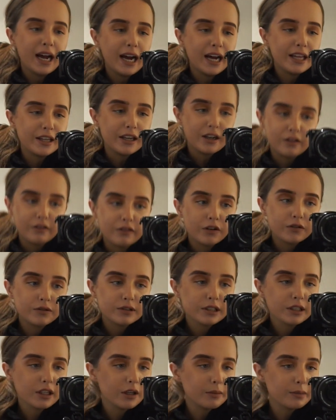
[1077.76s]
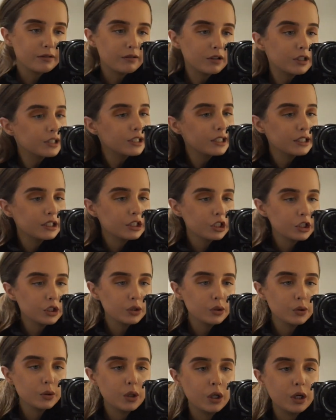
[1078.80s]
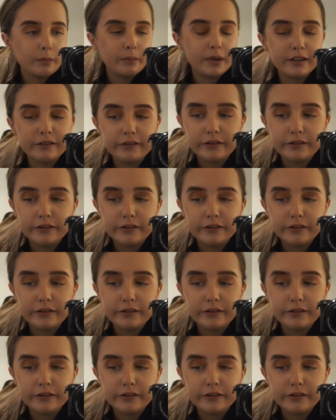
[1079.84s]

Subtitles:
and then I'm obviously going to be rushing to my